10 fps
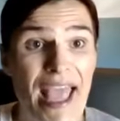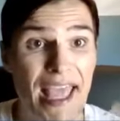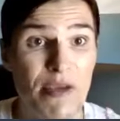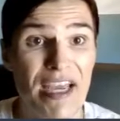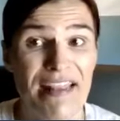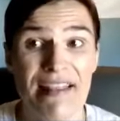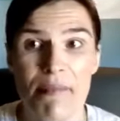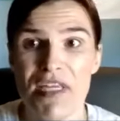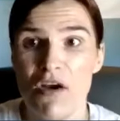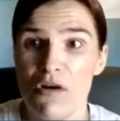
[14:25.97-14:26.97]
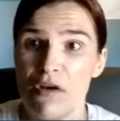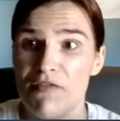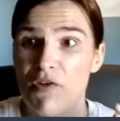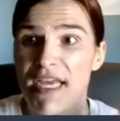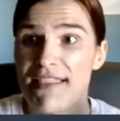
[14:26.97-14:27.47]
anyway, let me know
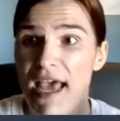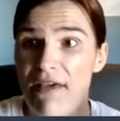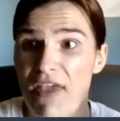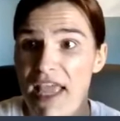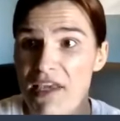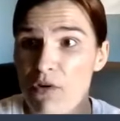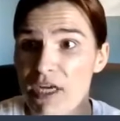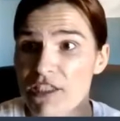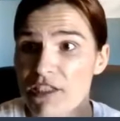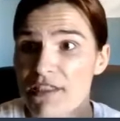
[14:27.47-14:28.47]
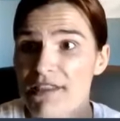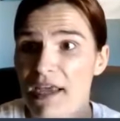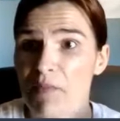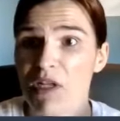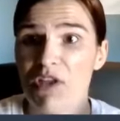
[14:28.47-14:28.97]
if you guys have any questions.
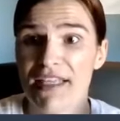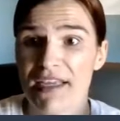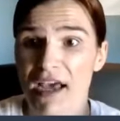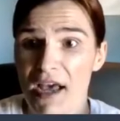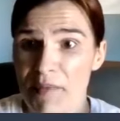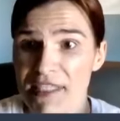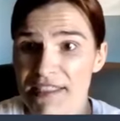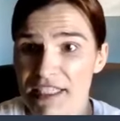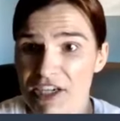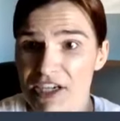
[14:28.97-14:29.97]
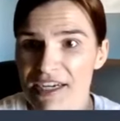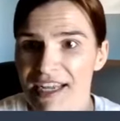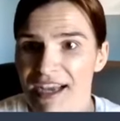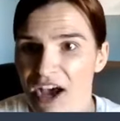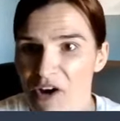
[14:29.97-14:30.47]
I'm going to look at the comments here.
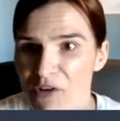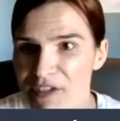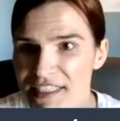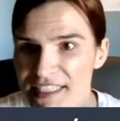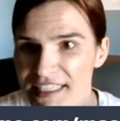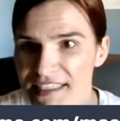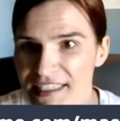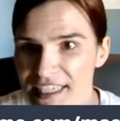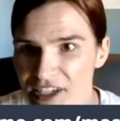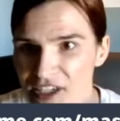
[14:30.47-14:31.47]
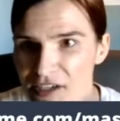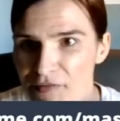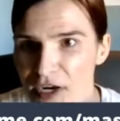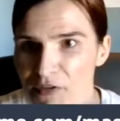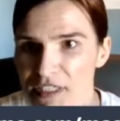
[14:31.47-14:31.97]
Oh, Christina's here.
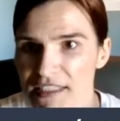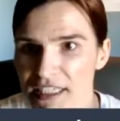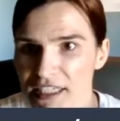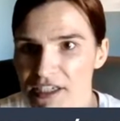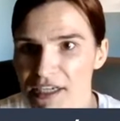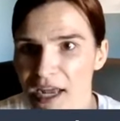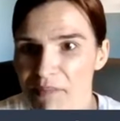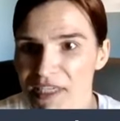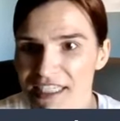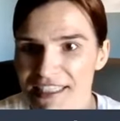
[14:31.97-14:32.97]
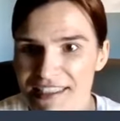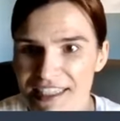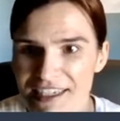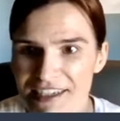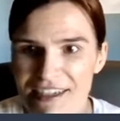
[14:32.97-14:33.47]
Frederick's here. Amish is
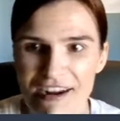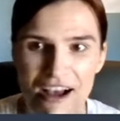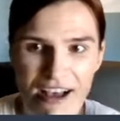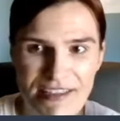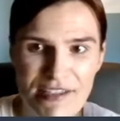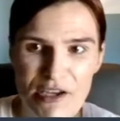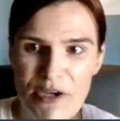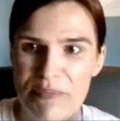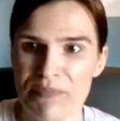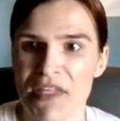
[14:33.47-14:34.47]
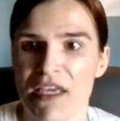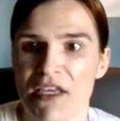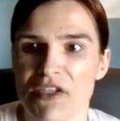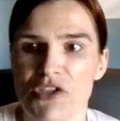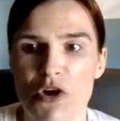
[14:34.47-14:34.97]
here. Awesome.
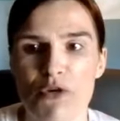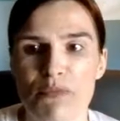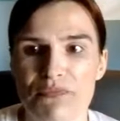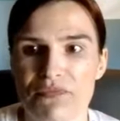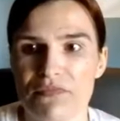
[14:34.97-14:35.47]
So